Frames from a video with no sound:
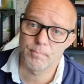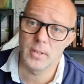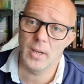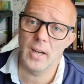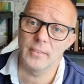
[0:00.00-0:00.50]

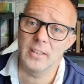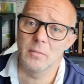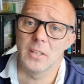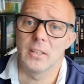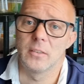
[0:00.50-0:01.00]
Yeah, I think
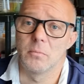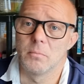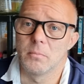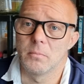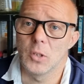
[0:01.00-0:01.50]
we're
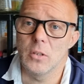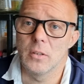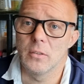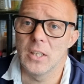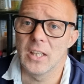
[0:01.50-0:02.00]

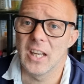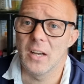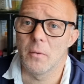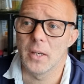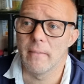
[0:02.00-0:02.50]
done, really,
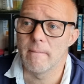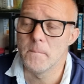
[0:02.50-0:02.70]
aren't we?